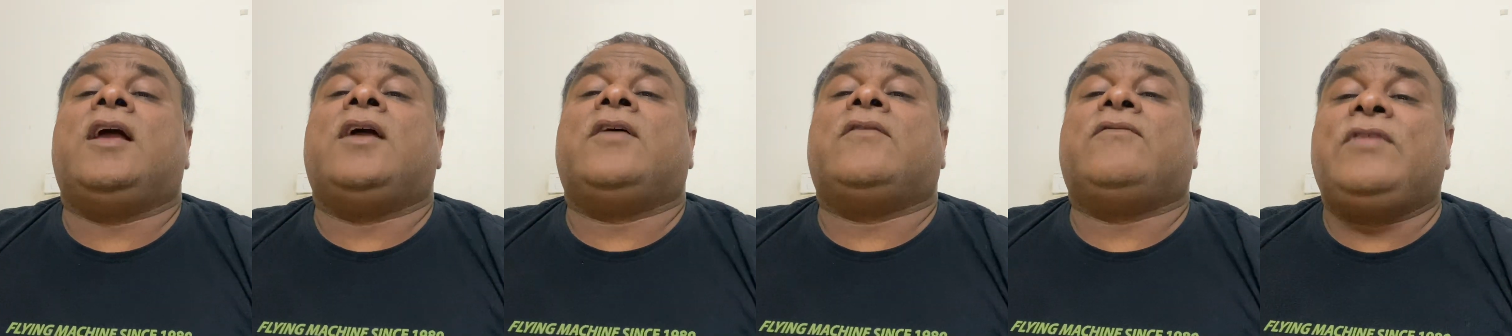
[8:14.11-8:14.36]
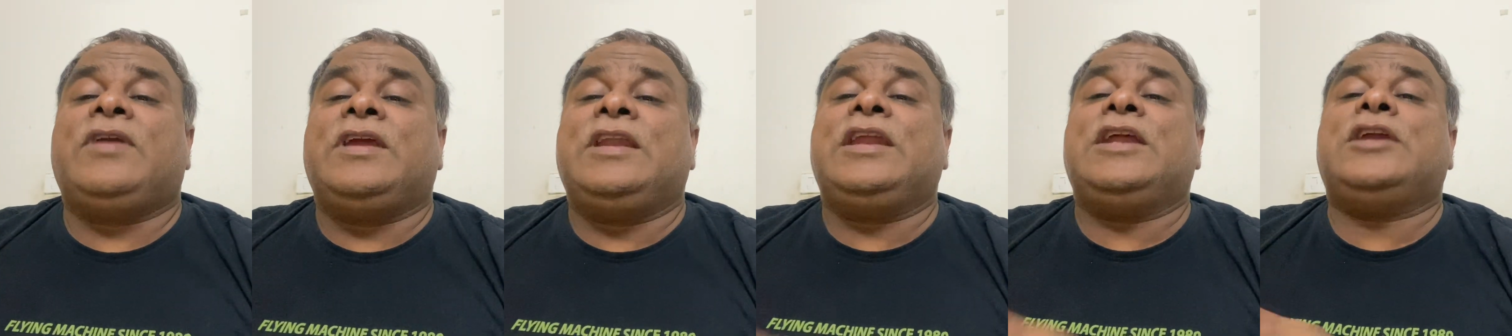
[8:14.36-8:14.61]

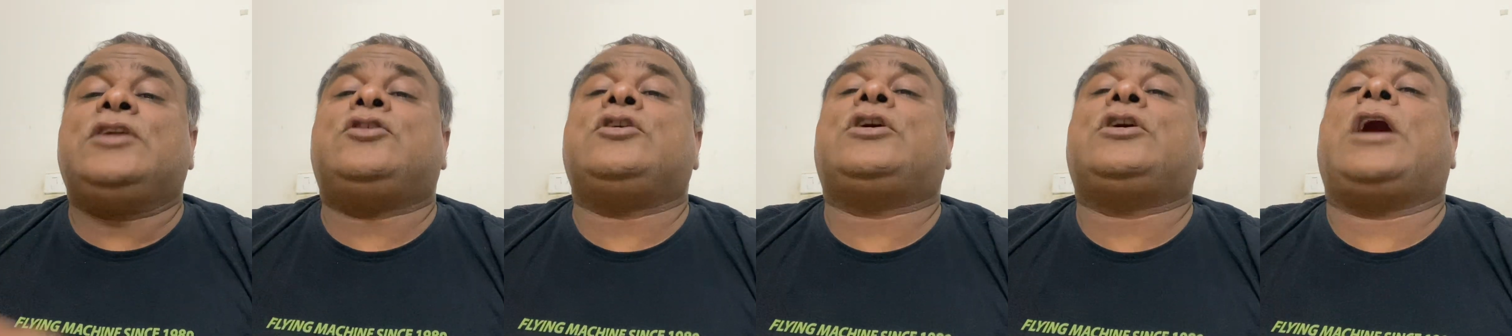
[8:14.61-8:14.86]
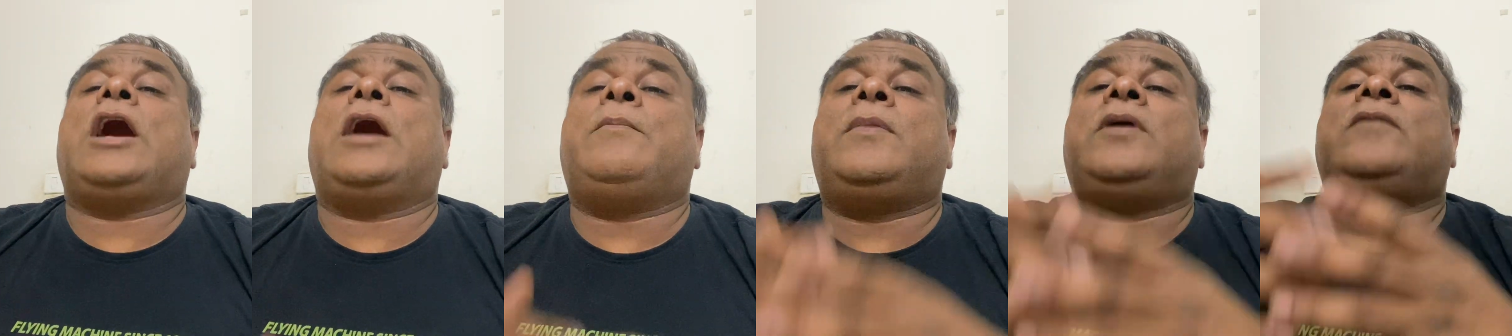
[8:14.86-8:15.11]
We need to
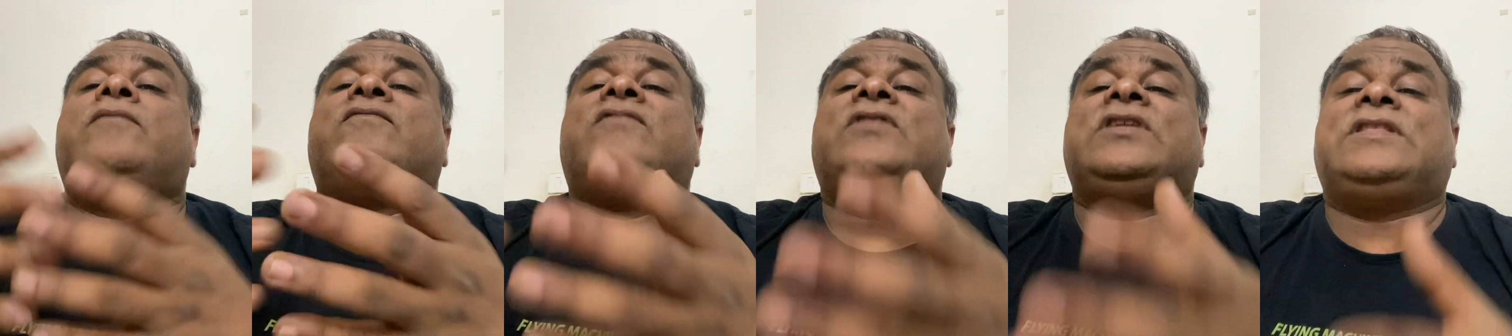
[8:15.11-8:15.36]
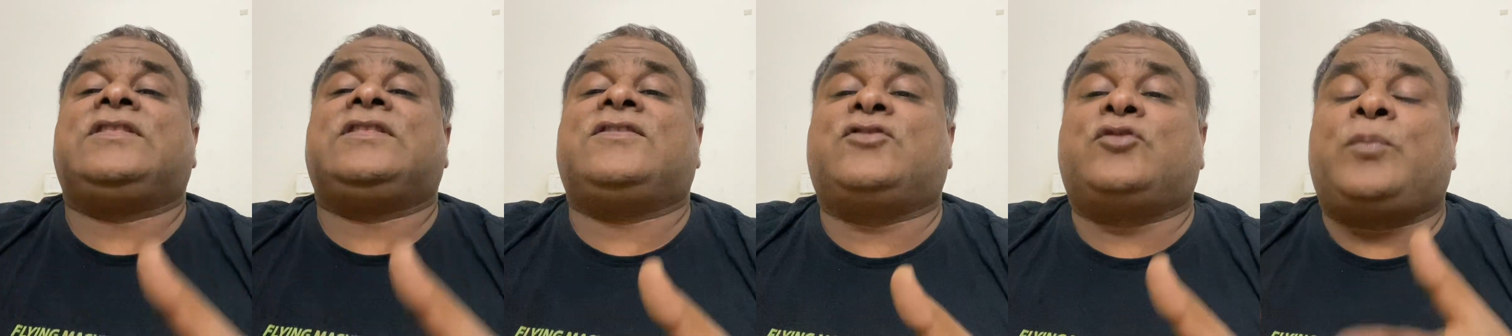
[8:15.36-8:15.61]
come up
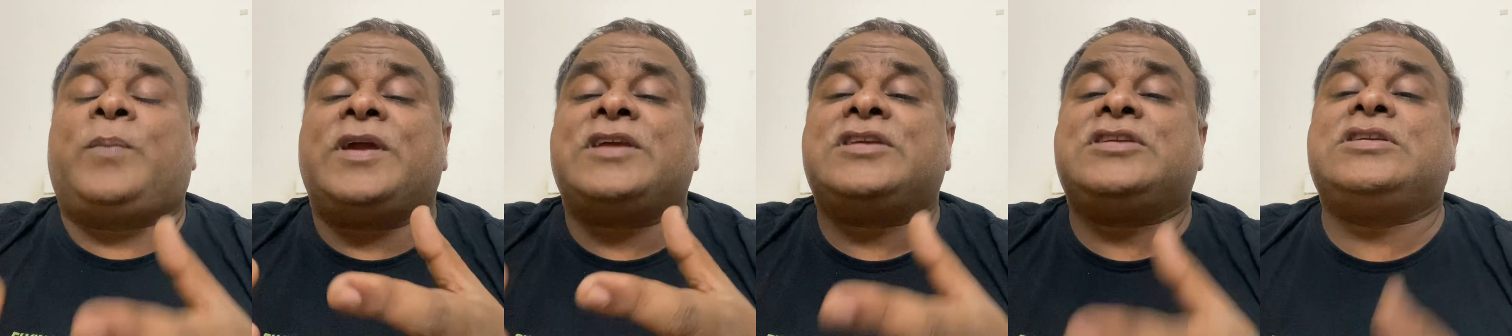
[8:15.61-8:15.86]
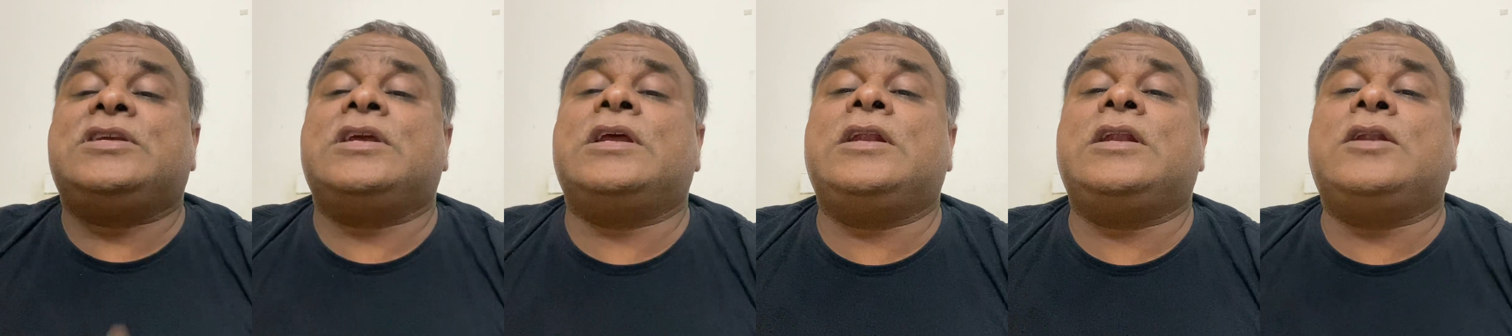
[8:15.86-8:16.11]
with
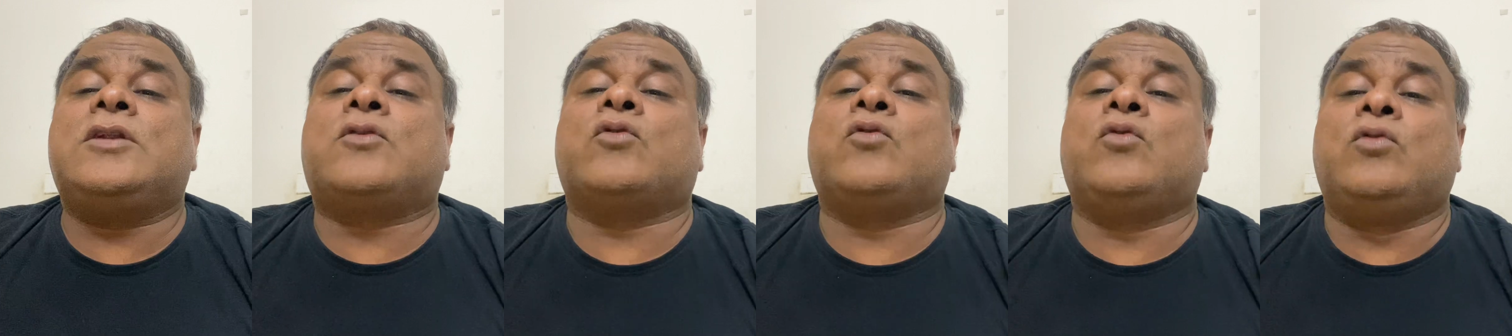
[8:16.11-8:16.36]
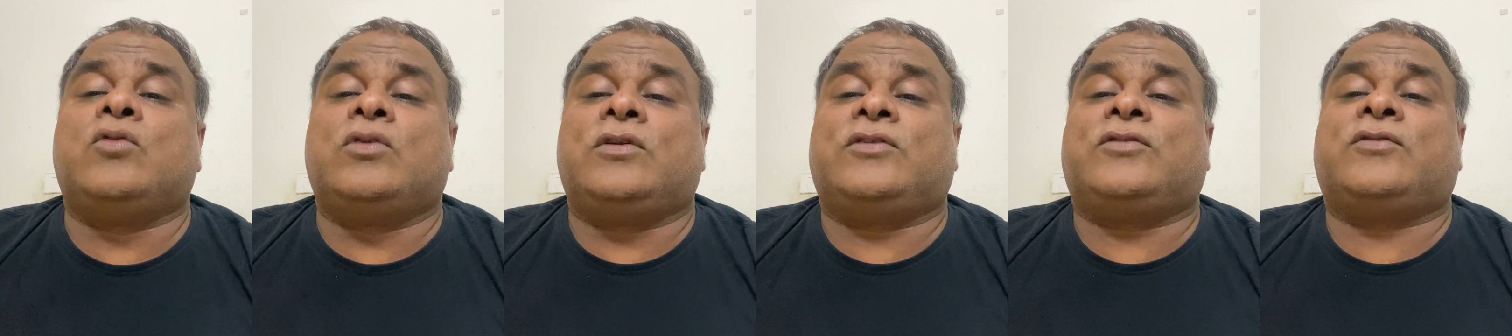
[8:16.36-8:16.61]
special
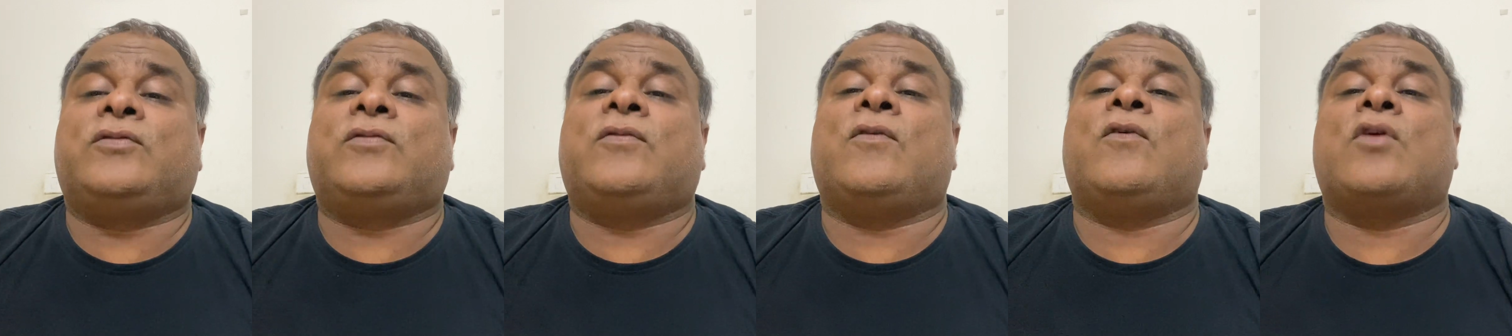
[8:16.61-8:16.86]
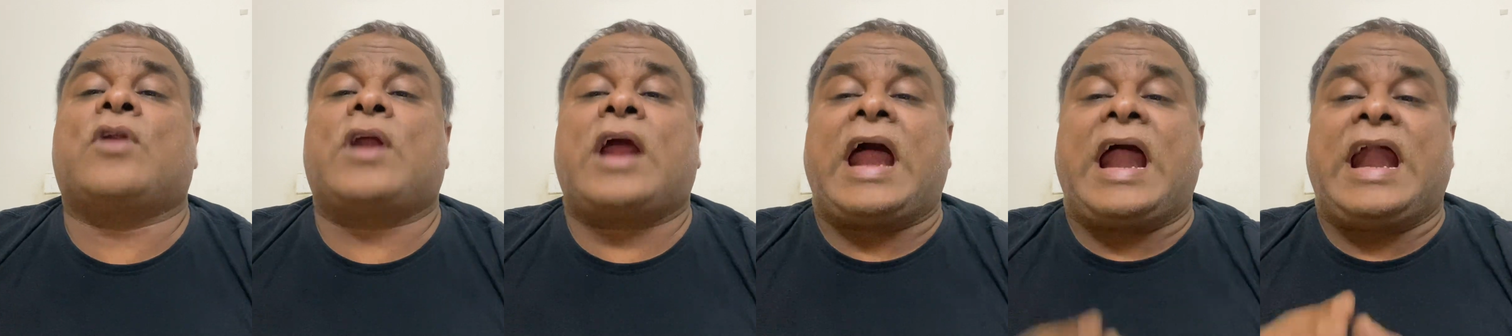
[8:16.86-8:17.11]
rules
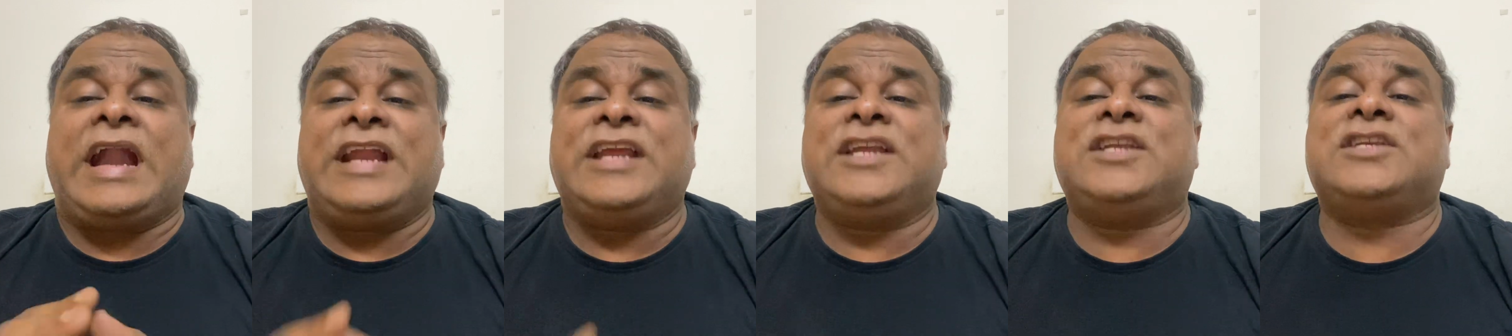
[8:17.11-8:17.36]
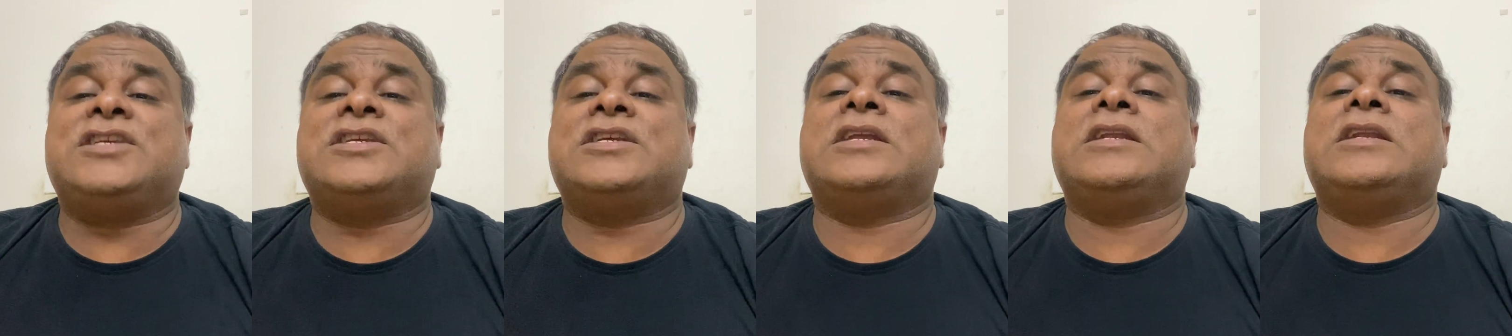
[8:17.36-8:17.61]
for
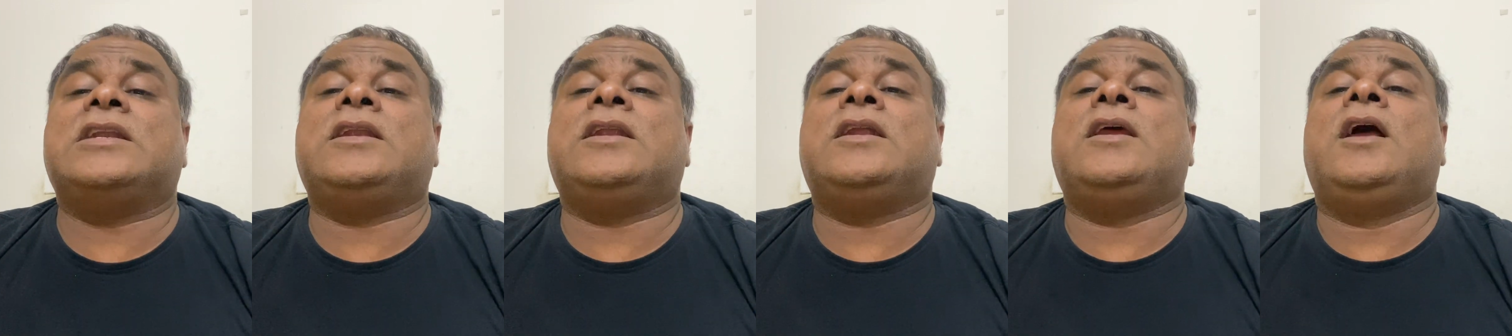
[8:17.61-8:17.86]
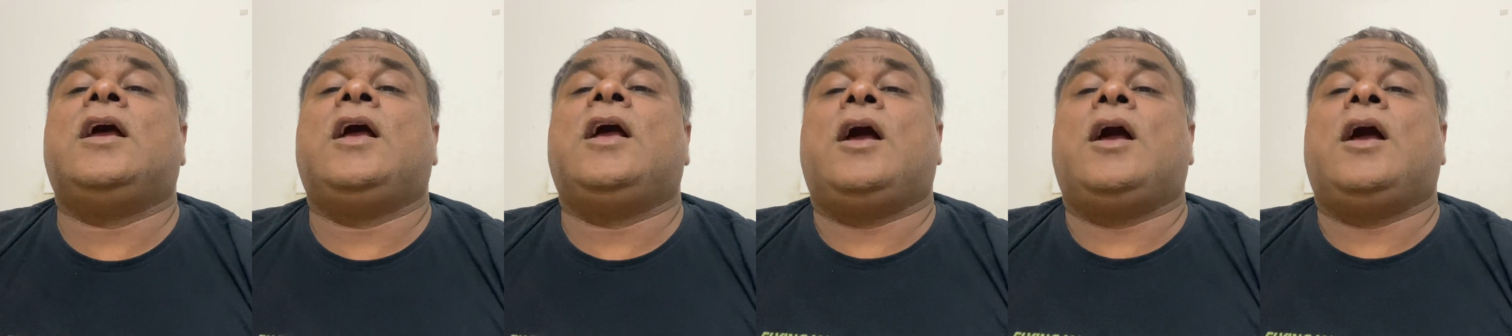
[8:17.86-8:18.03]
addition,